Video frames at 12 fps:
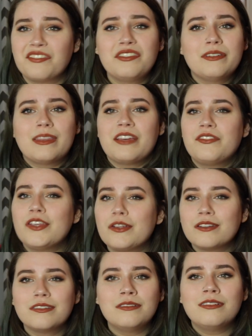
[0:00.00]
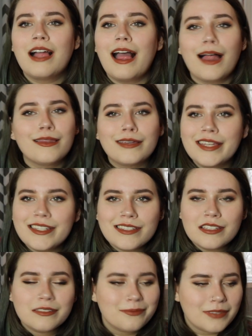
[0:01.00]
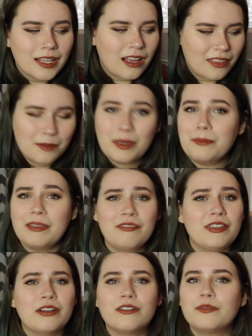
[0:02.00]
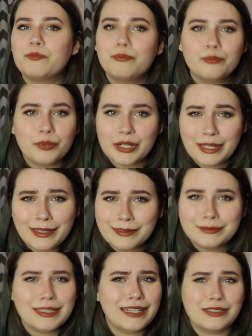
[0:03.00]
If they feel elegant, they make me feel pretty